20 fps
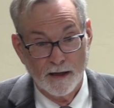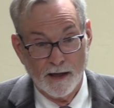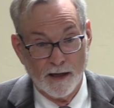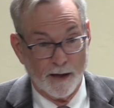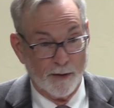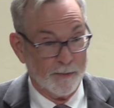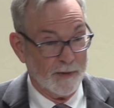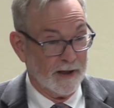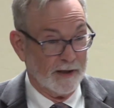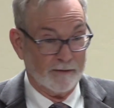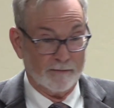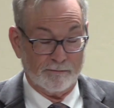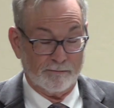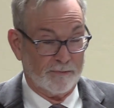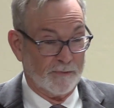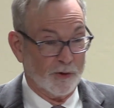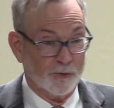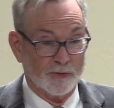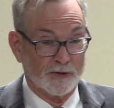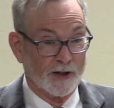I mean,
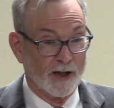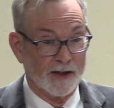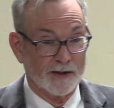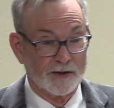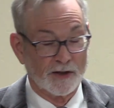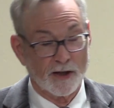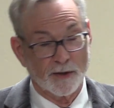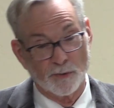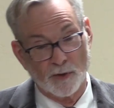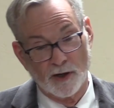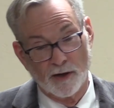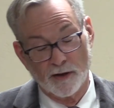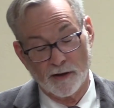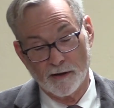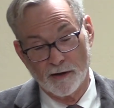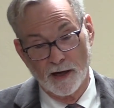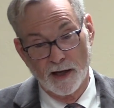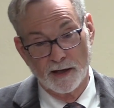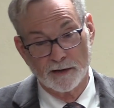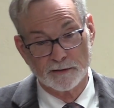two sides come
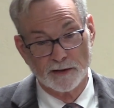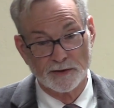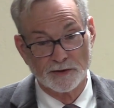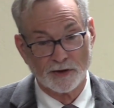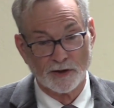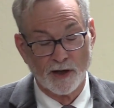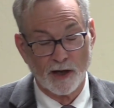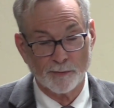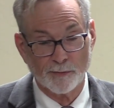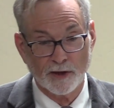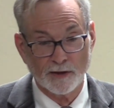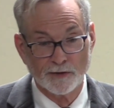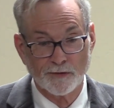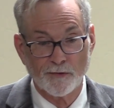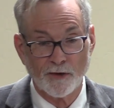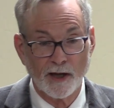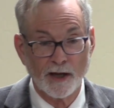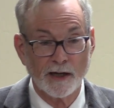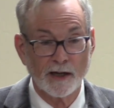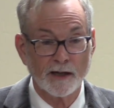together, hey, let's stop this
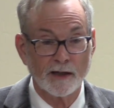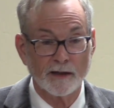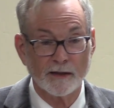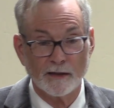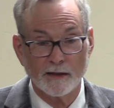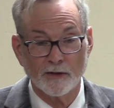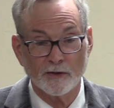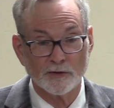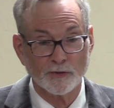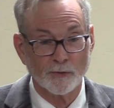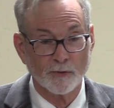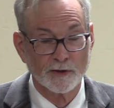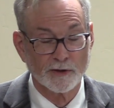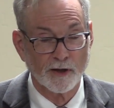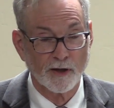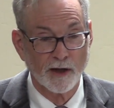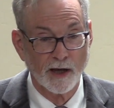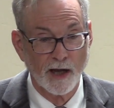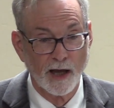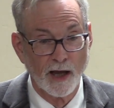fighting, and here's what's
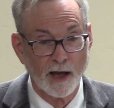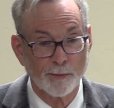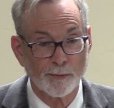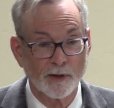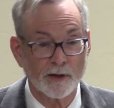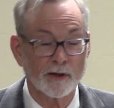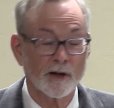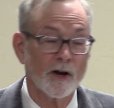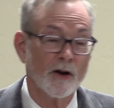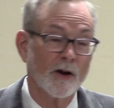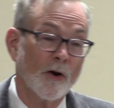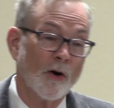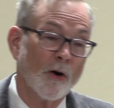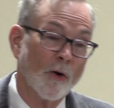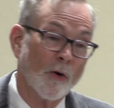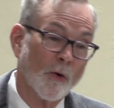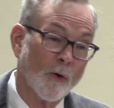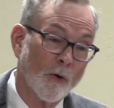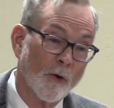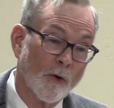going to happen.
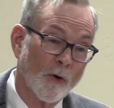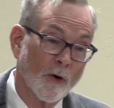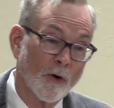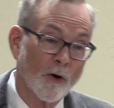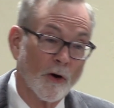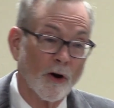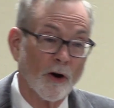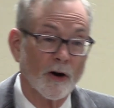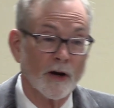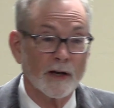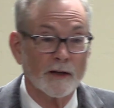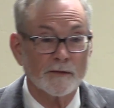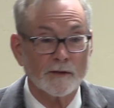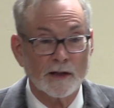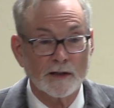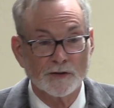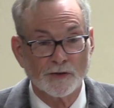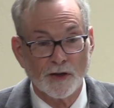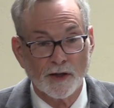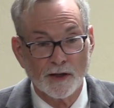Or in
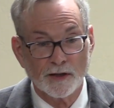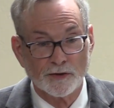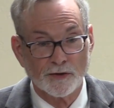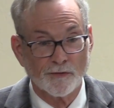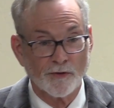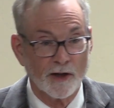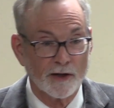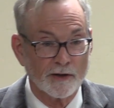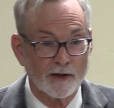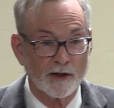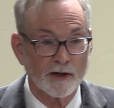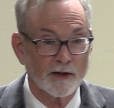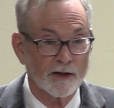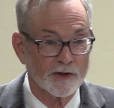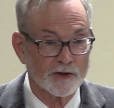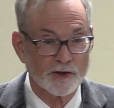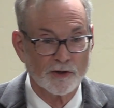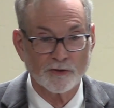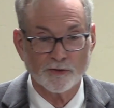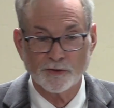these days of
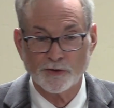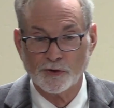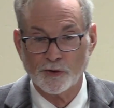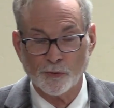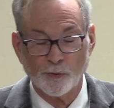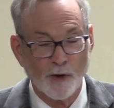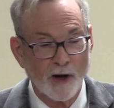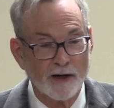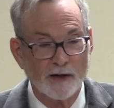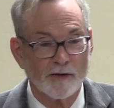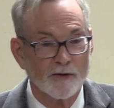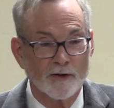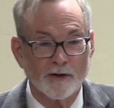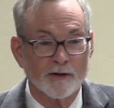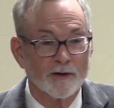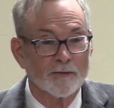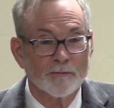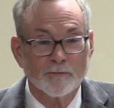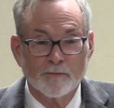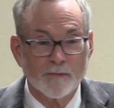unconditional
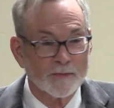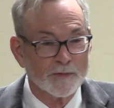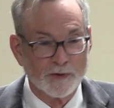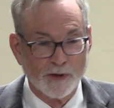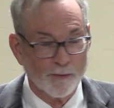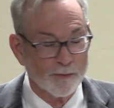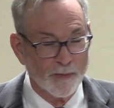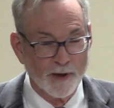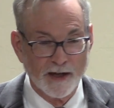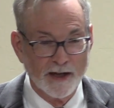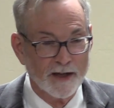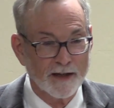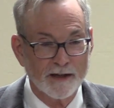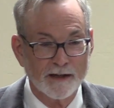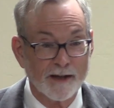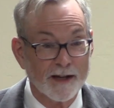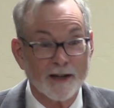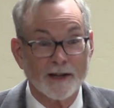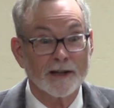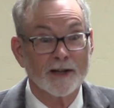surrender, somebody
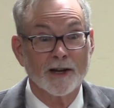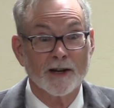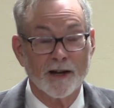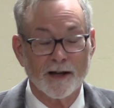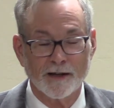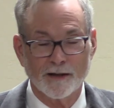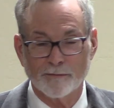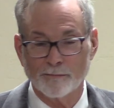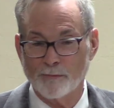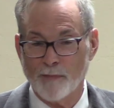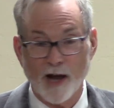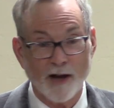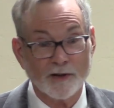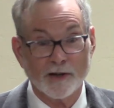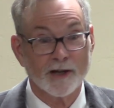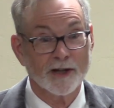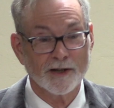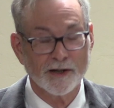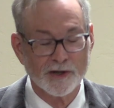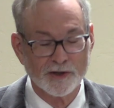
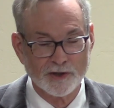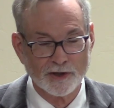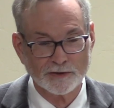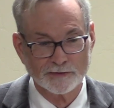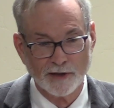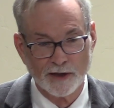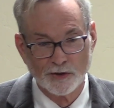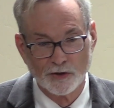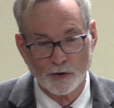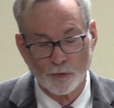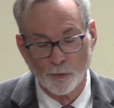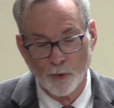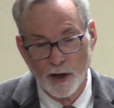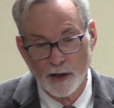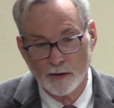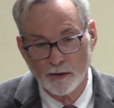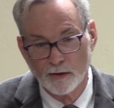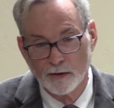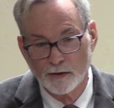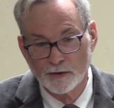unconditionally
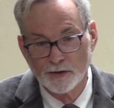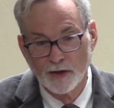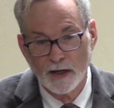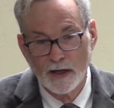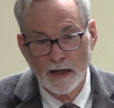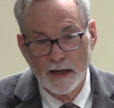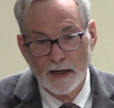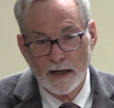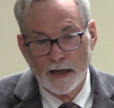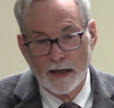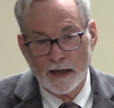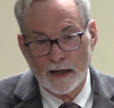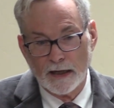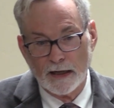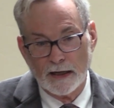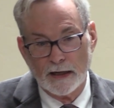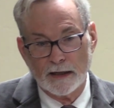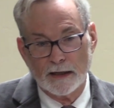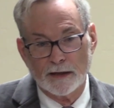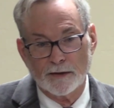surrenders.
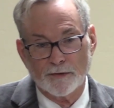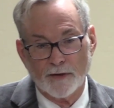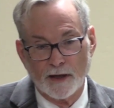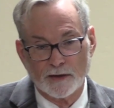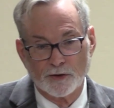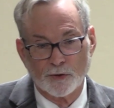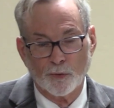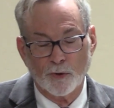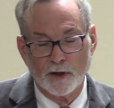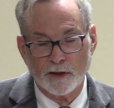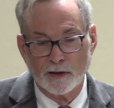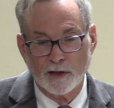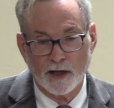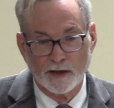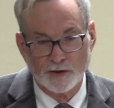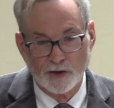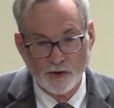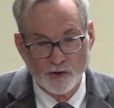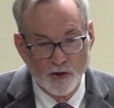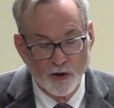That's what
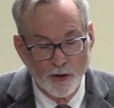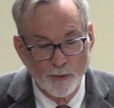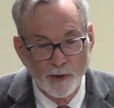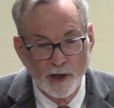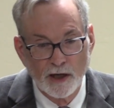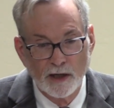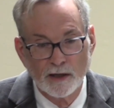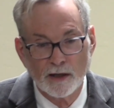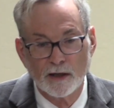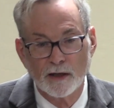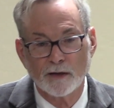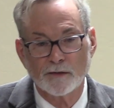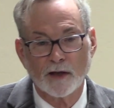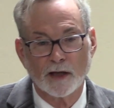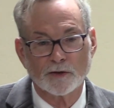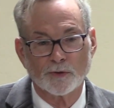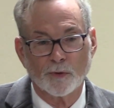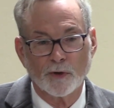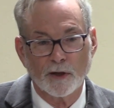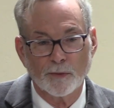Nazi Germany did.
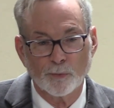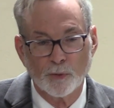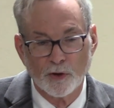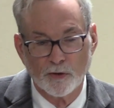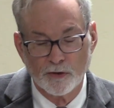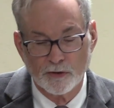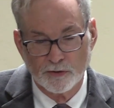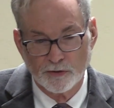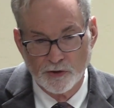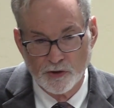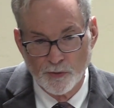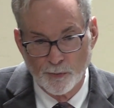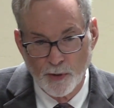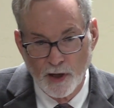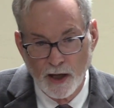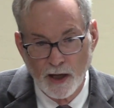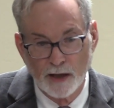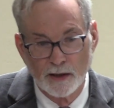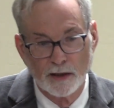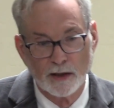That's what Imperial
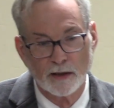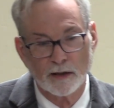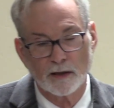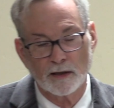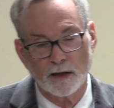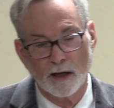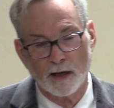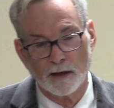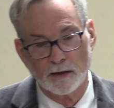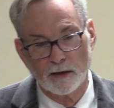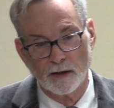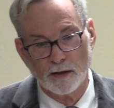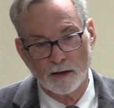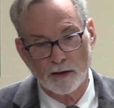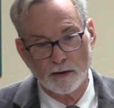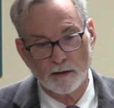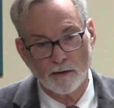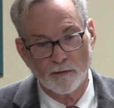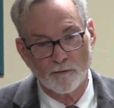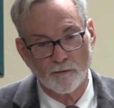Japan did in
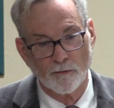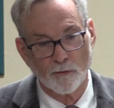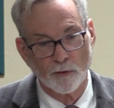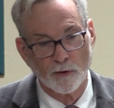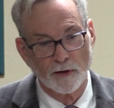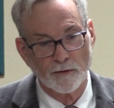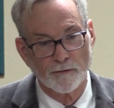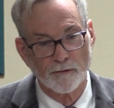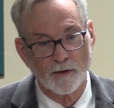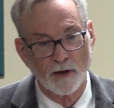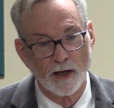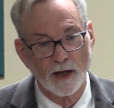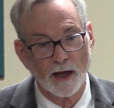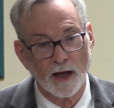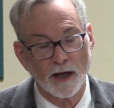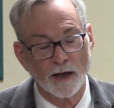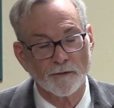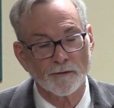1945.